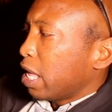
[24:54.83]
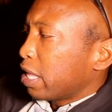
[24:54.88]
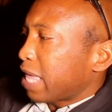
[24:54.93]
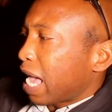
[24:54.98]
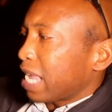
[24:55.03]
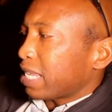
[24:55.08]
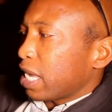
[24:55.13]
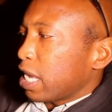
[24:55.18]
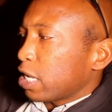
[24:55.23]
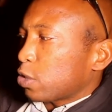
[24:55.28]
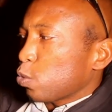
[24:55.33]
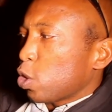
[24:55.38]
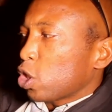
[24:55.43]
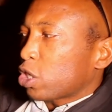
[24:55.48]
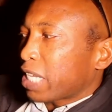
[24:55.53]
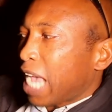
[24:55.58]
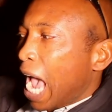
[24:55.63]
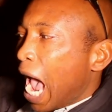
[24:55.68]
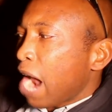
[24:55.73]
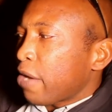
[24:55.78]
that it
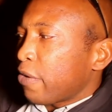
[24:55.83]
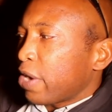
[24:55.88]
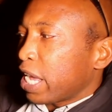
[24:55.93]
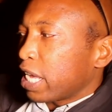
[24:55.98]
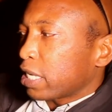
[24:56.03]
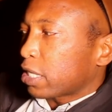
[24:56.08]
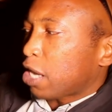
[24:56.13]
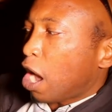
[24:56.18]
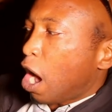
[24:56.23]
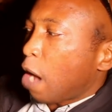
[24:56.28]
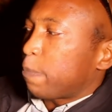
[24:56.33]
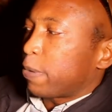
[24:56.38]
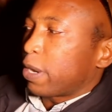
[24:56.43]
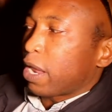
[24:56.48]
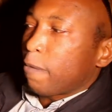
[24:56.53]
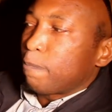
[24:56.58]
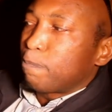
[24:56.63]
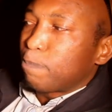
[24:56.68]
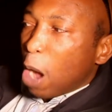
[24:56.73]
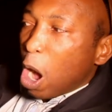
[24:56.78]
would carry his carpet.
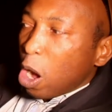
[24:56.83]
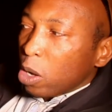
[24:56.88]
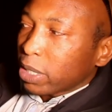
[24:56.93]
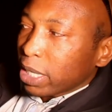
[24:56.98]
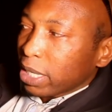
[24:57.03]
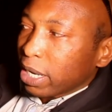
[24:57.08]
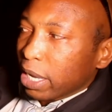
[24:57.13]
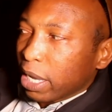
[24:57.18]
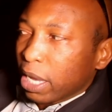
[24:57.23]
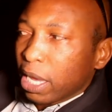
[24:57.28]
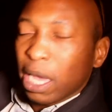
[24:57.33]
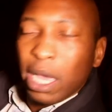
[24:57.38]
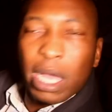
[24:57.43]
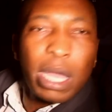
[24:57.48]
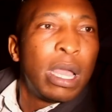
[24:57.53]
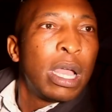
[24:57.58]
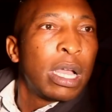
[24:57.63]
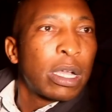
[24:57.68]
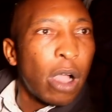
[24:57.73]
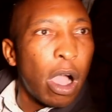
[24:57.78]
I bolded it here.